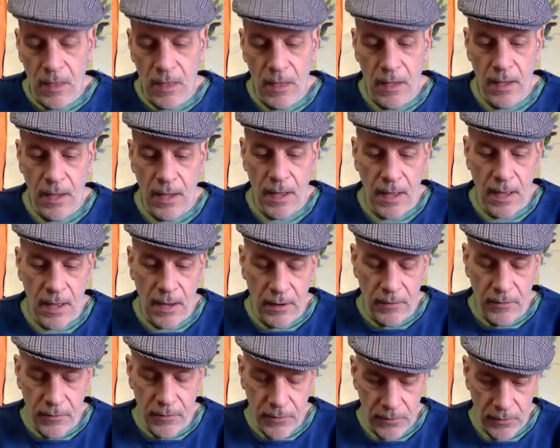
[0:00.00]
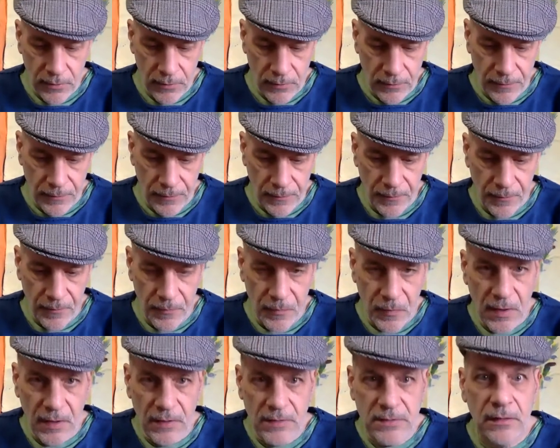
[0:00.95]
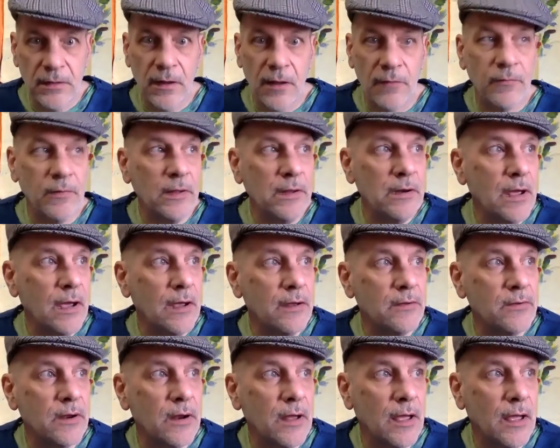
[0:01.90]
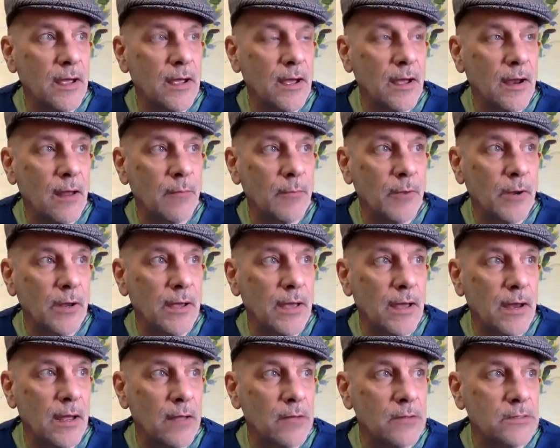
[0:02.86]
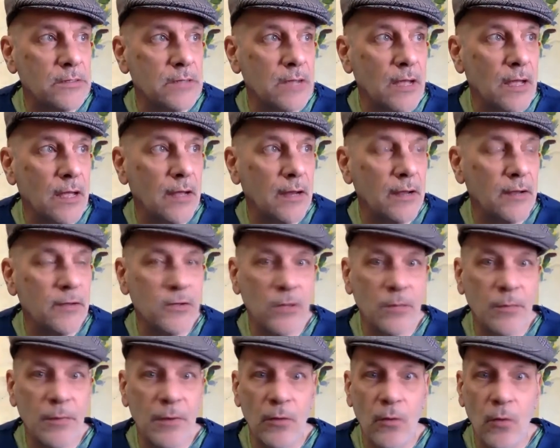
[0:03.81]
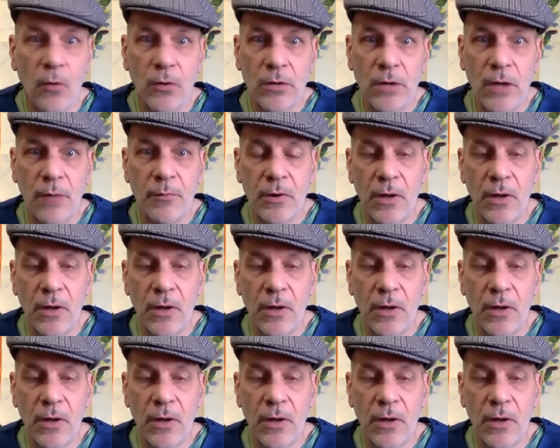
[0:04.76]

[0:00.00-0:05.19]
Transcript: And it's a lovely day today and I'm going to get outside. It took me a long time